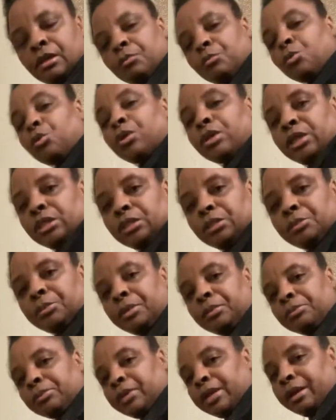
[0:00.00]
mortgage
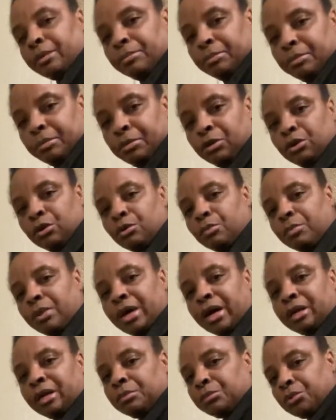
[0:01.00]
people that, you know,
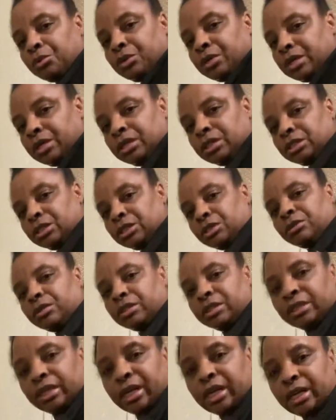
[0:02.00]
buy the mortgage on
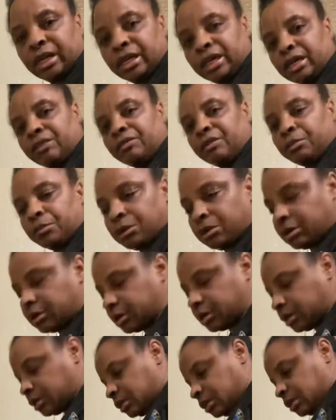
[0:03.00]
a secondary
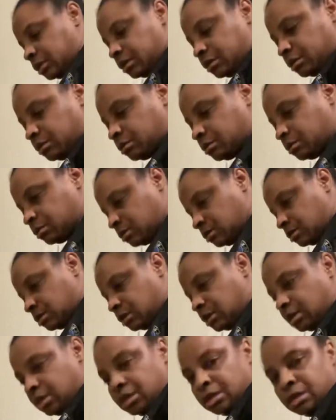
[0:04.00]
market, you know,
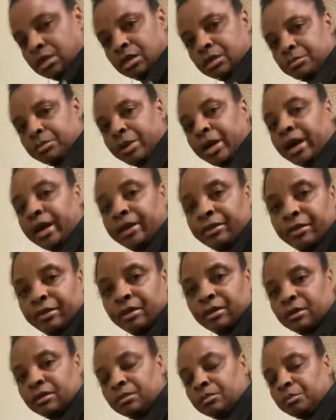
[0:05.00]
buy
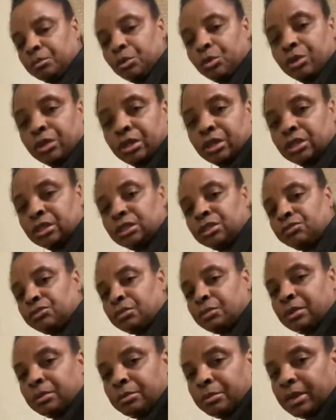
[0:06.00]
the mortgages
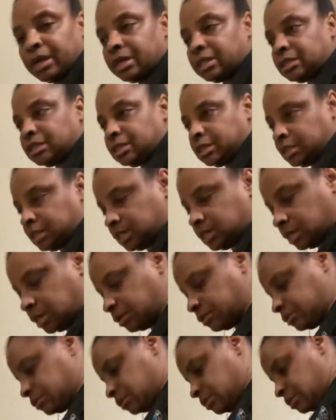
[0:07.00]
from the banks and
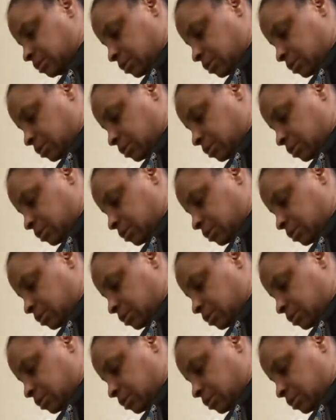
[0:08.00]
stuff.